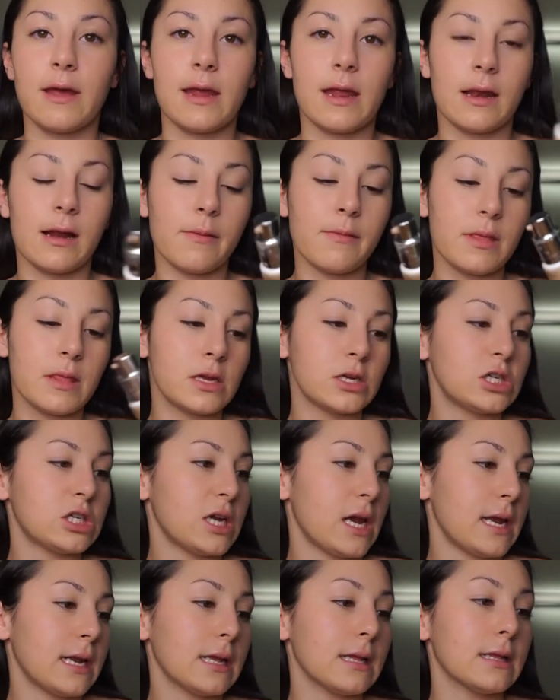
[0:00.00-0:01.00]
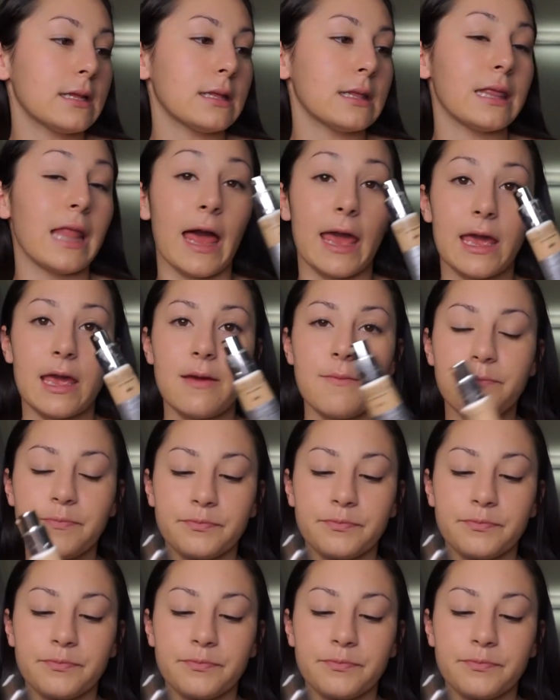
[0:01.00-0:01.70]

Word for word: And I'm in the shade Light,